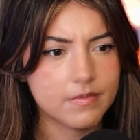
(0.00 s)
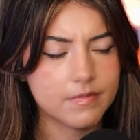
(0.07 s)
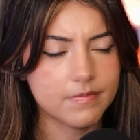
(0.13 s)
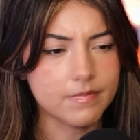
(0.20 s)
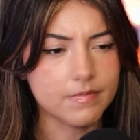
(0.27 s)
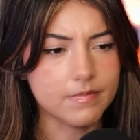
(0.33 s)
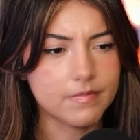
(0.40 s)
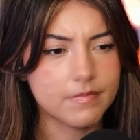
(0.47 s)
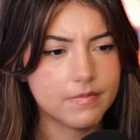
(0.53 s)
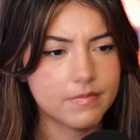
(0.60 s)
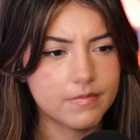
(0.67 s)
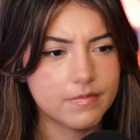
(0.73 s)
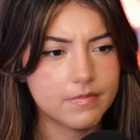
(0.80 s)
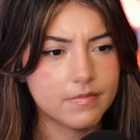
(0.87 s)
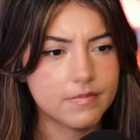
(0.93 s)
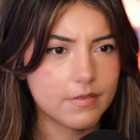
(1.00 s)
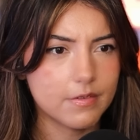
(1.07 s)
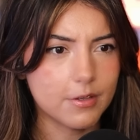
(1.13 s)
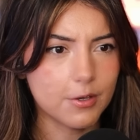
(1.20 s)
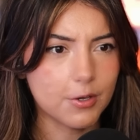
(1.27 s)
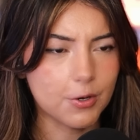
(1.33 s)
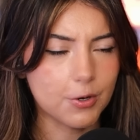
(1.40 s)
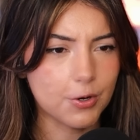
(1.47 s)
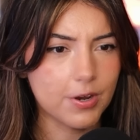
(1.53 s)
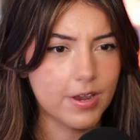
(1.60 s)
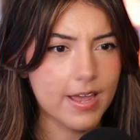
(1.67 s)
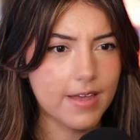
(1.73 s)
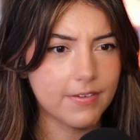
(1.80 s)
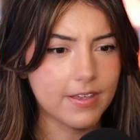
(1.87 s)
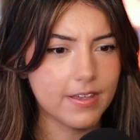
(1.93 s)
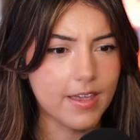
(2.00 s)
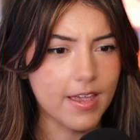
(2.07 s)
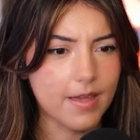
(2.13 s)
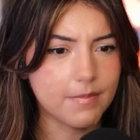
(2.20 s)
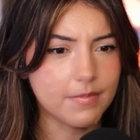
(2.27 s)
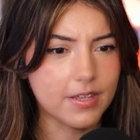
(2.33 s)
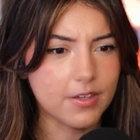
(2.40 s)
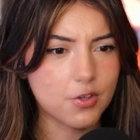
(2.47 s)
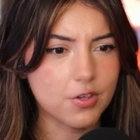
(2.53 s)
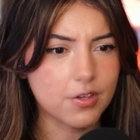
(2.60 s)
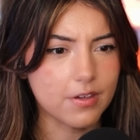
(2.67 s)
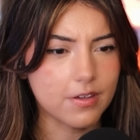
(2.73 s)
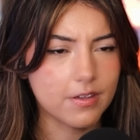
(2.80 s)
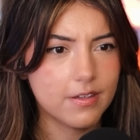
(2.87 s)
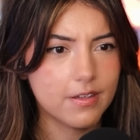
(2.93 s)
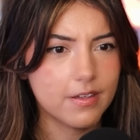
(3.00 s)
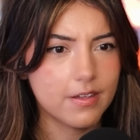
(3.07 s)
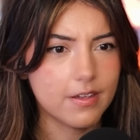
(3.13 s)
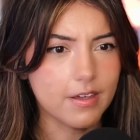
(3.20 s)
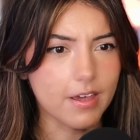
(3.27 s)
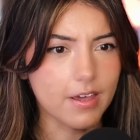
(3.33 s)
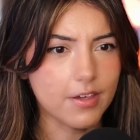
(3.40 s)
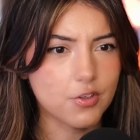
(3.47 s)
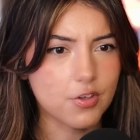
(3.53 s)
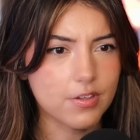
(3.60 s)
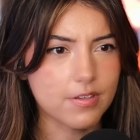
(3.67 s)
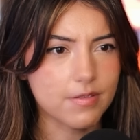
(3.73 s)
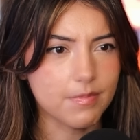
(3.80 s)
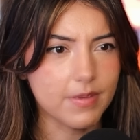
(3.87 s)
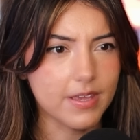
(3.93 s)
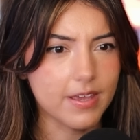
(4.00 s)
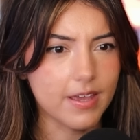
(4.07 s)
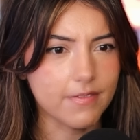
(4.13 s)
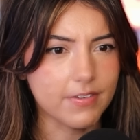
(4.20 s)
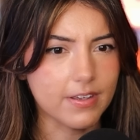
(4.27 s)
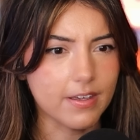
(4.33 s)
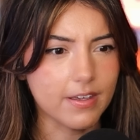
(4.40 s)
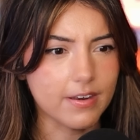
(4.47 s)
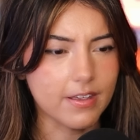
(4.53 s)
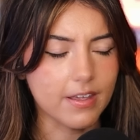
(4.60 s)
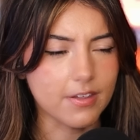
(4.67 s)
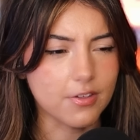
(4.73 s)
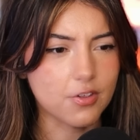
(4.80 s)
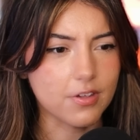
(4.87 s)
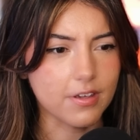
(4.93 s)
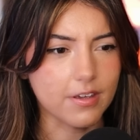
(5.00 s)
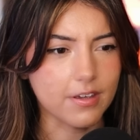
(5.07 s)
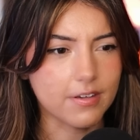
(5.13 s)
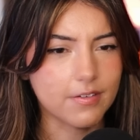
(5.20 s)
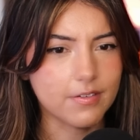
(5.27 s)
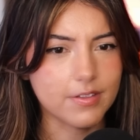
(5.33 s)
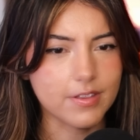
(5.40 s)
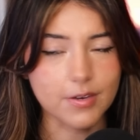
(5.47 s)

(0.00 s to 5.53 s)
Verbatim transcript: hmm. we might find the killer. Her having amnesia is just me having ADHD.